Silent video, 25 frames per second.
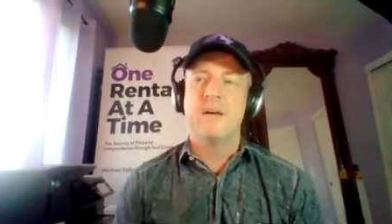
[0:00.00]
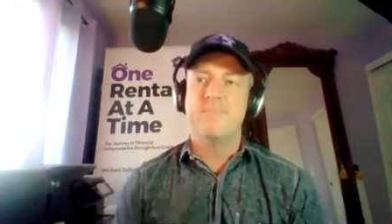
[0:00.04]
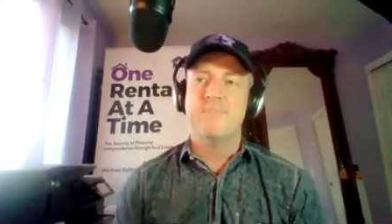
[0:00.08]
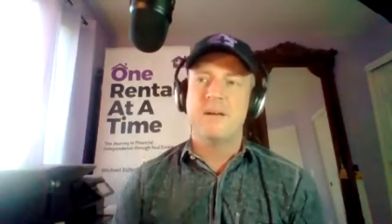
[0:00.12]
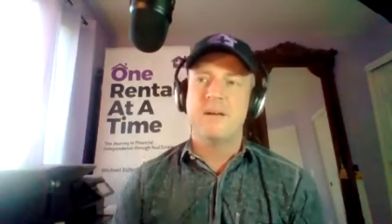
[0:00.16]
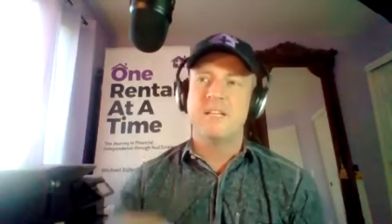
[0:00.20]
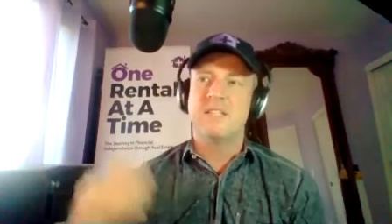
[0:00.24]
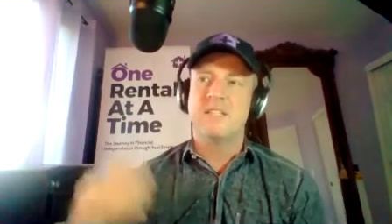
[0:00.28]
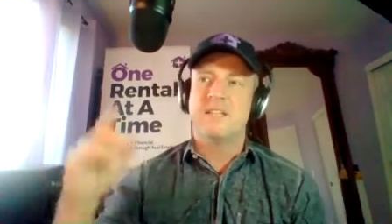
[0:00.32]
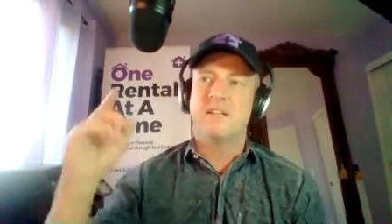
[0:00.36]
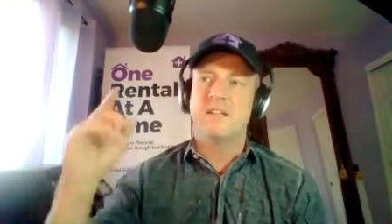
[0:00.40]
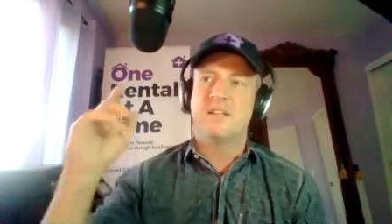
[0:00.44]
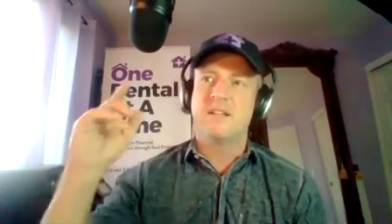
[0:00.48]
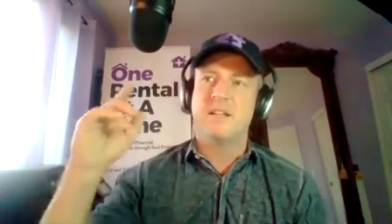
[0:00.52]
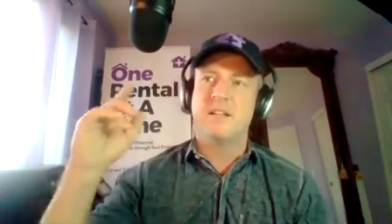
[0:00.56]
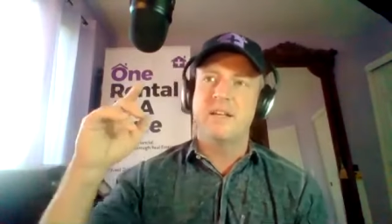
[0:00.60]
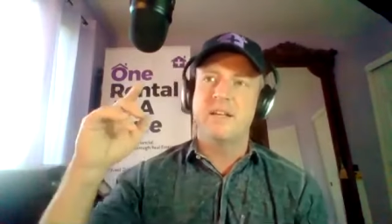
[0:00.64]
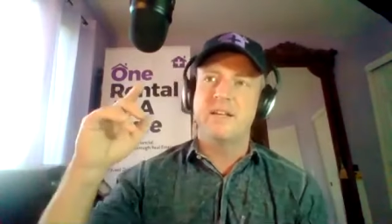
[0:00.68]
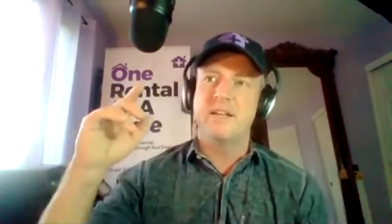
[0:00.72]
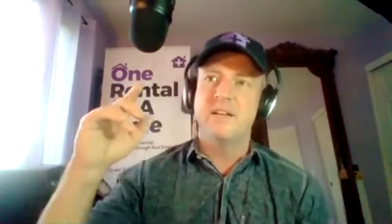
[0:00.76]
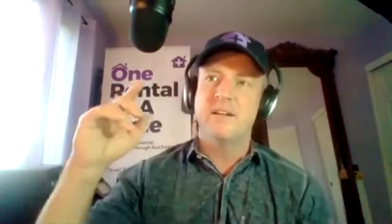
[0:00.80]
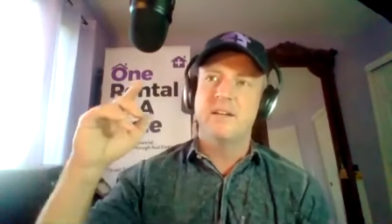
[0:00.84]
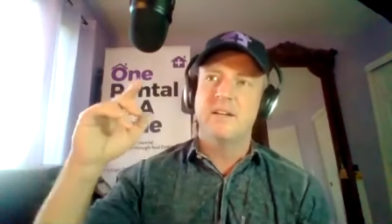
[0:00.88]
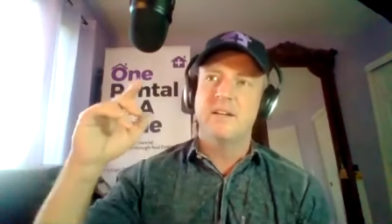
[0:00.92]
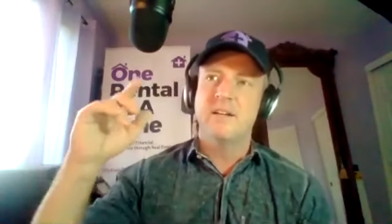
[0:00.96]

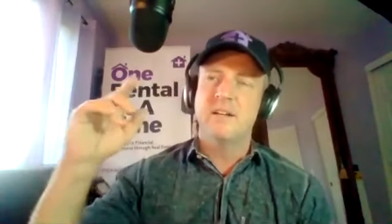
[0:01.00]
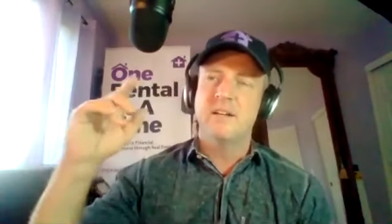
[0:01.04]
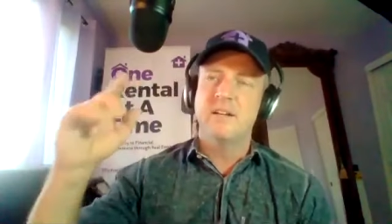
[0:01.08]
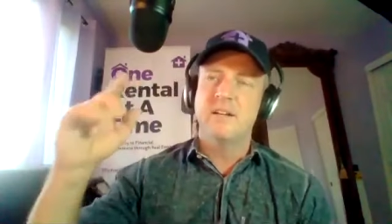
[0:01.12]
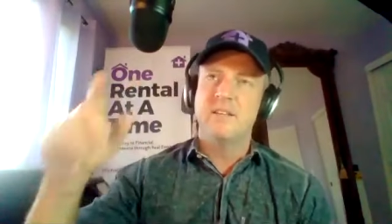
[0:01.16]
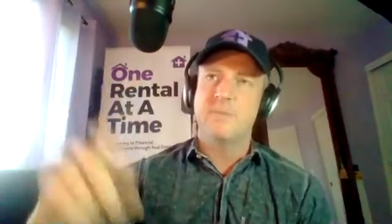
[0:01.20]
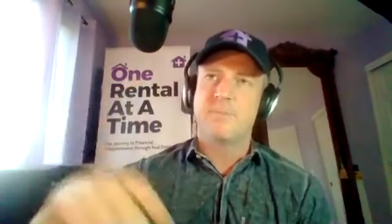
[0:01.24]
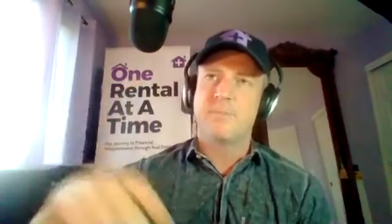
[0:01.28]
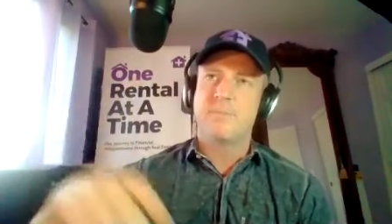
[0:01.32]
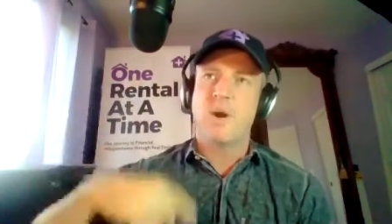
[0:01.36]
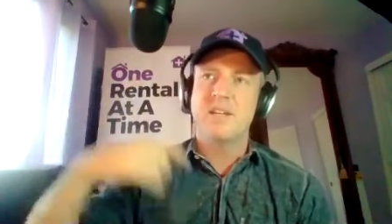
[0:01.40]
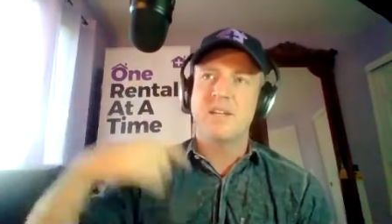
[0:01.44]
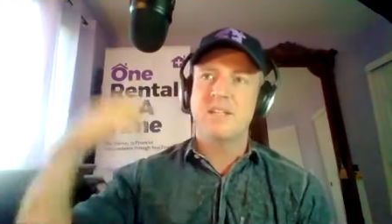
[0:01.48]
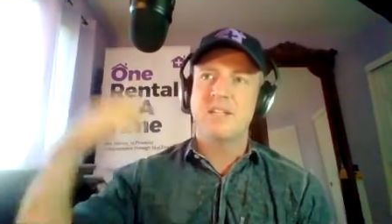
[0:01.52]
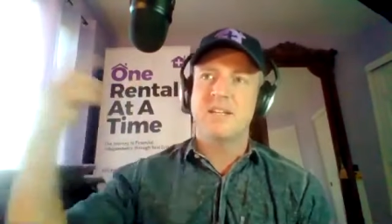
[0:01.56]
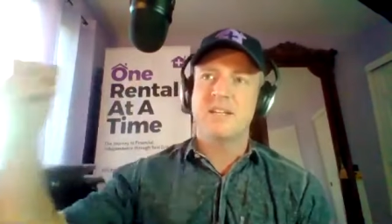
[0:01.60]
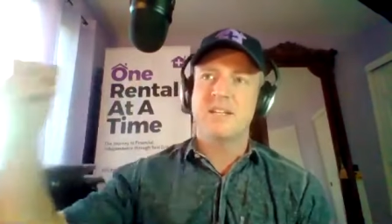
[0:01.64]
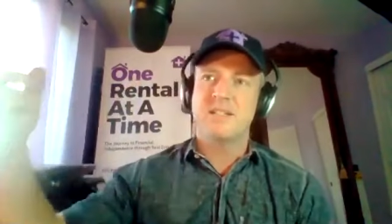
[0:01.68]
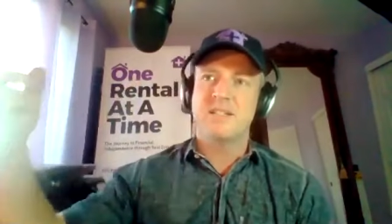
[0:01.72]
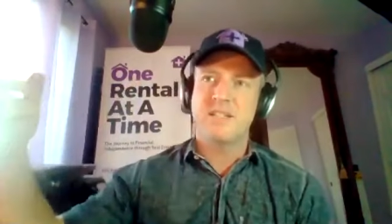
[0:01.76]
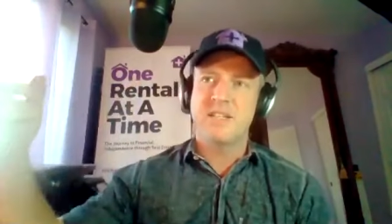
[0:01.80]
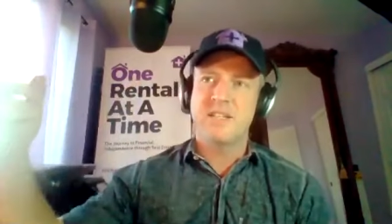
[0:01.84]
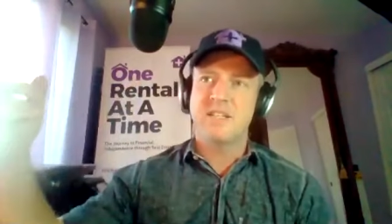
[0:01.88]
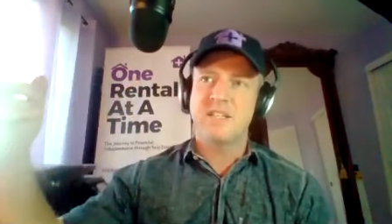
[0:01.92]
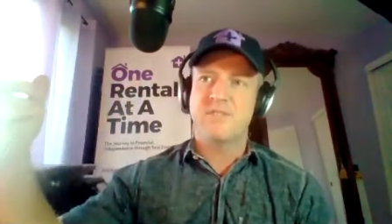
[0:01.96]
Basically, the
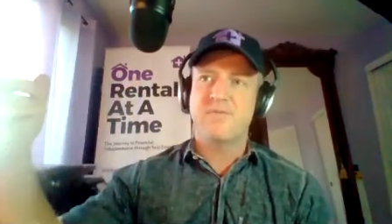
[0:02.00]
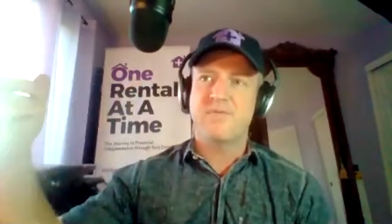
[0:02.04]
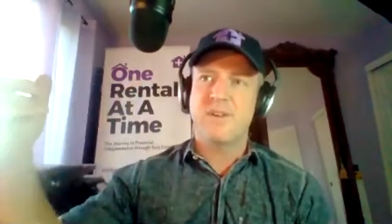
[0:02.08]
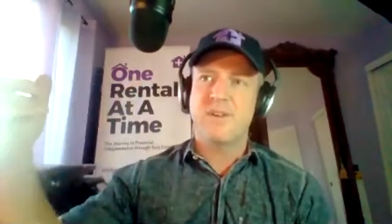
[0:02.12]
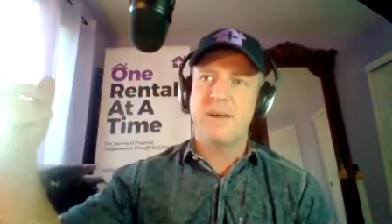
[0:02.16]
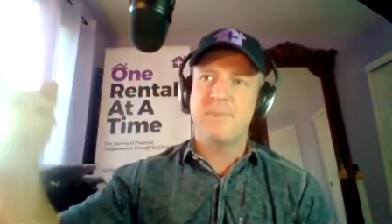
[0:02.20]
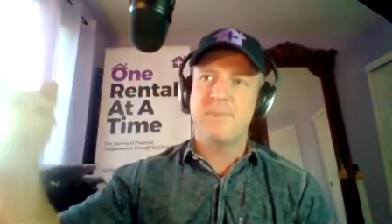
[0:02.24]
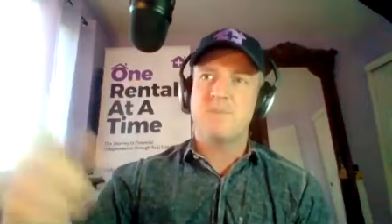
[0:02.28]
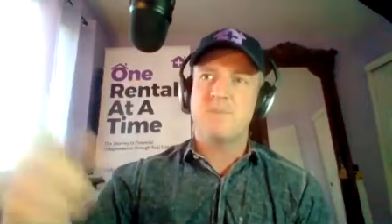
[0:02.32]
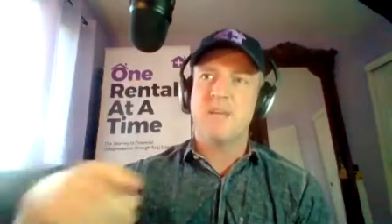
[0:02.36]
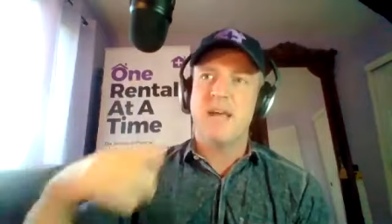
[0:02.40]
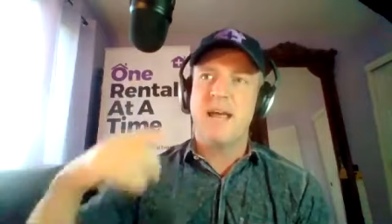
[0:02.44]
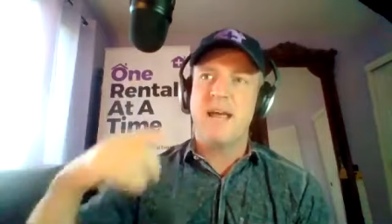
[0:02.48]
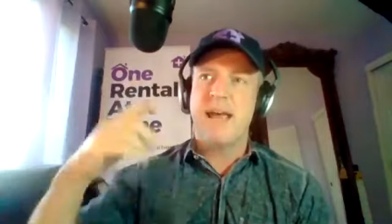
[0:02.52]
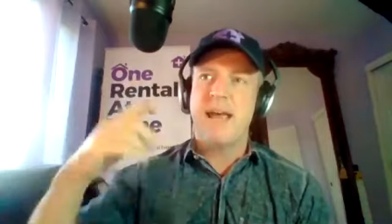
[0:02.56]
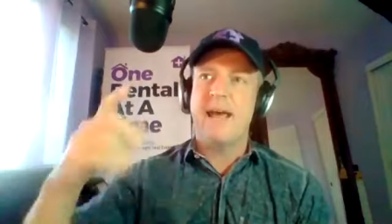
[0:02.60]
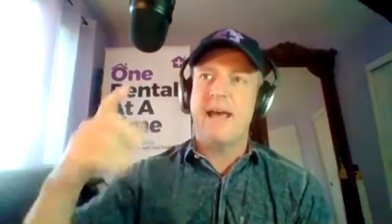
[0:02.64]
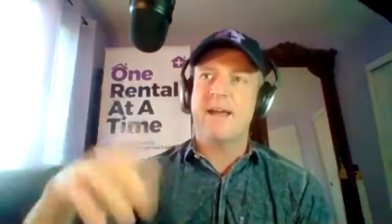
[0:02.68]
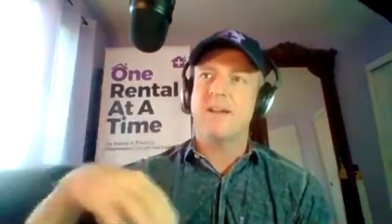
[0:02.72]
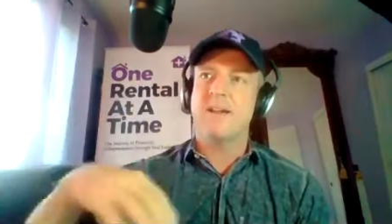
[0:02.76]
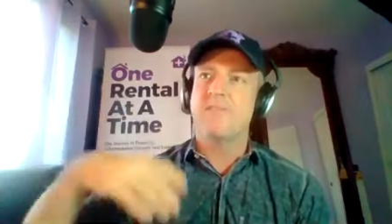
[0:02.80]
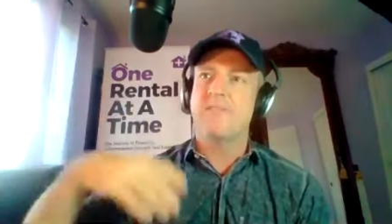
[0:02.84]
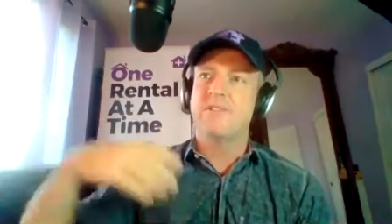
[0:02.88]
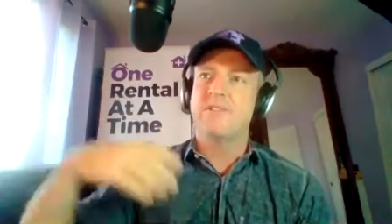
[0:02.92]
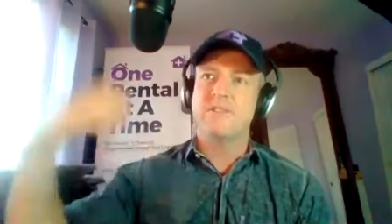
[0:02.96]
presidency is flipped
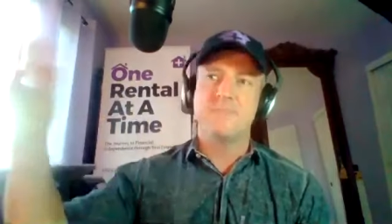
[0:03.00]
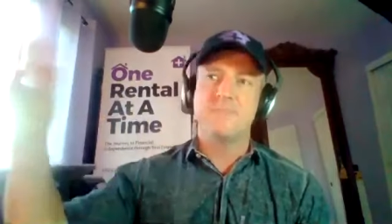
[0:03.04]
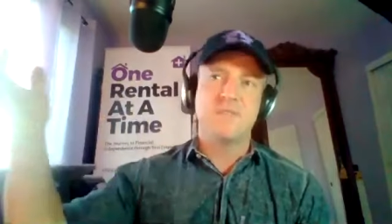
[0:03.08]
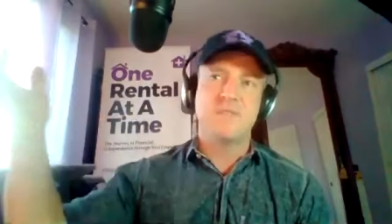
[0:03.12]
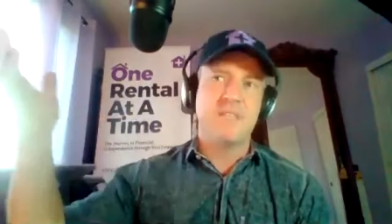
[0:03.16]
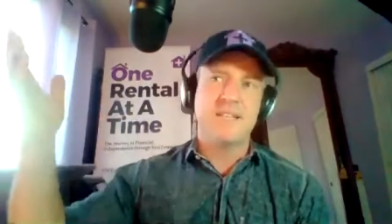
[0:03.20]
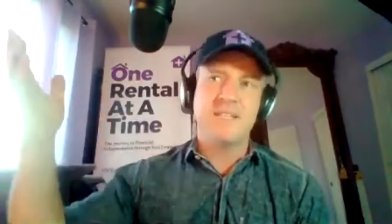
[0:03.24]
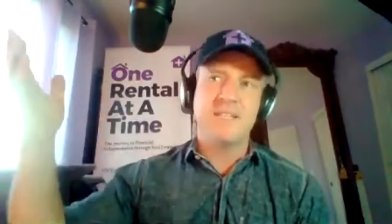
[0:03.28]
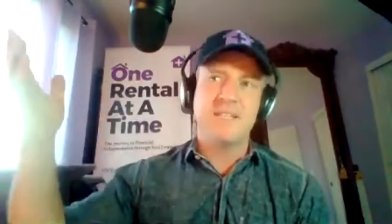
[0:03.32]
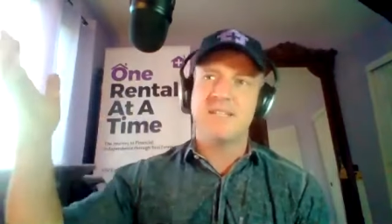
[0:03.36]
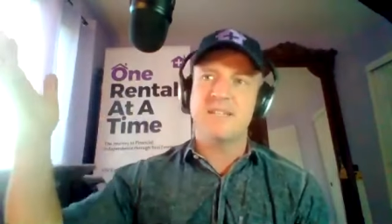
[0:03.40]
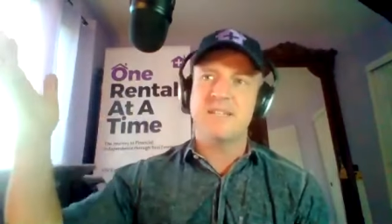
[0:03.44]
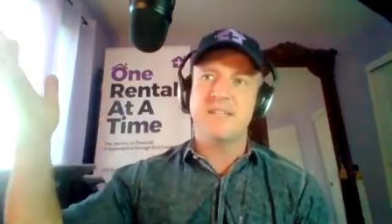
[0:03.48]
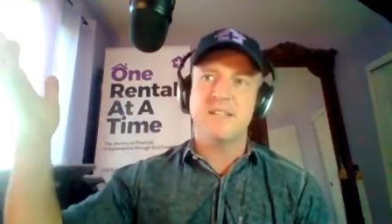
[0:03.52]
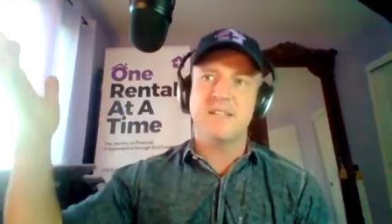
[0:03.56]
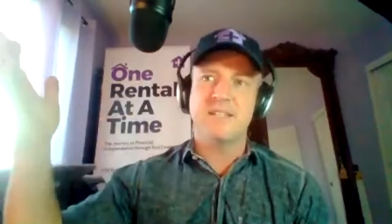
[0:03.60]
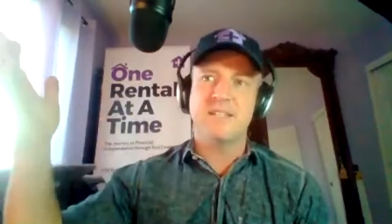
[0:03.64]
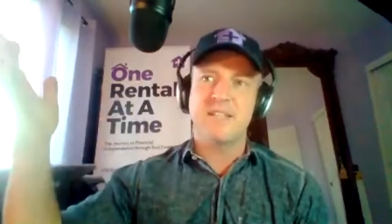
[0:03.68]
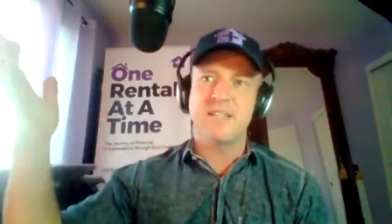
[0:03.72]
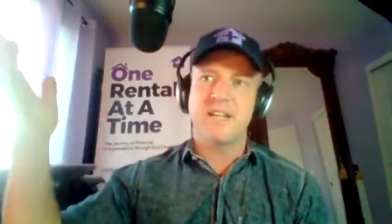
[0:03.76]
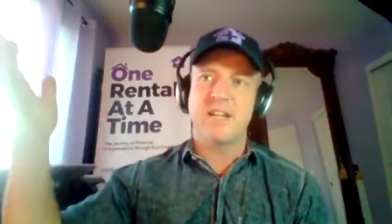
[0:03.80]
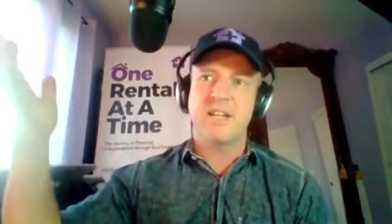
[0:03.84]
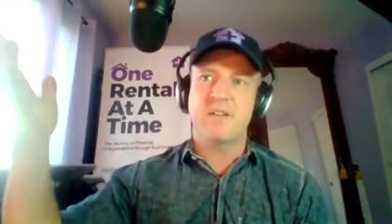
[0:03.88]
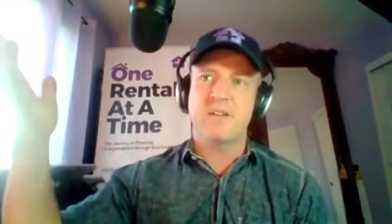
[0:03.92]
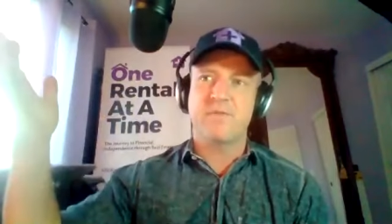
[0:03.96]
and some seats in the
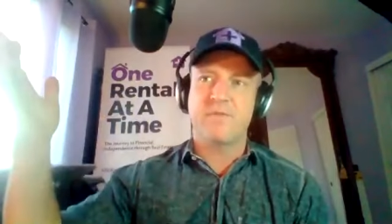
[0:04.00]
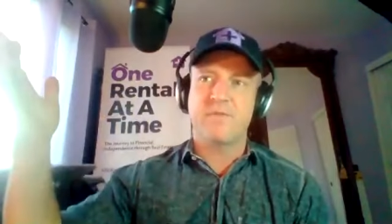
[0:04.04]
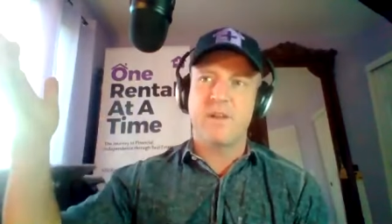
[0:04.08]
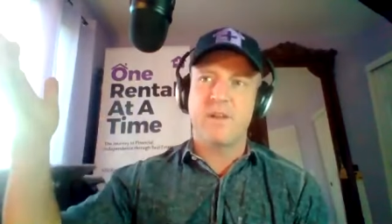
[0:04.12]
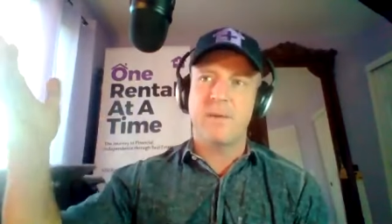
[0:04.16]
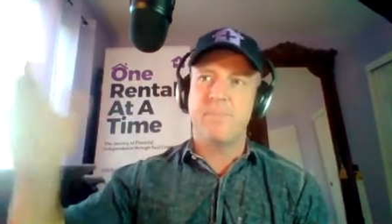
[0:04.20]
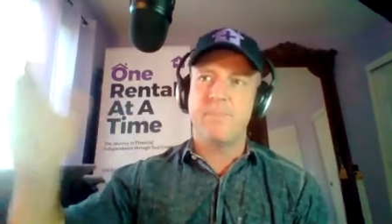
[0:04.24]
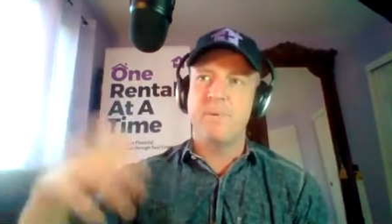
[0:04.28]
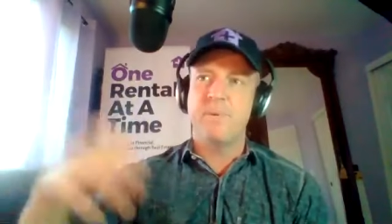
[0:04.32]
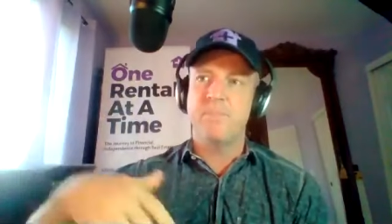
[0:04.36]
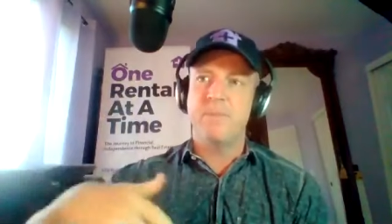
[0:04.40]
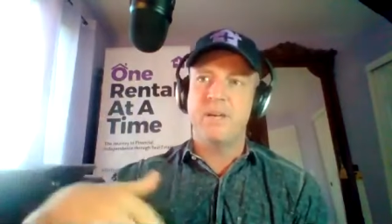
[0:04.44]
Senate flip.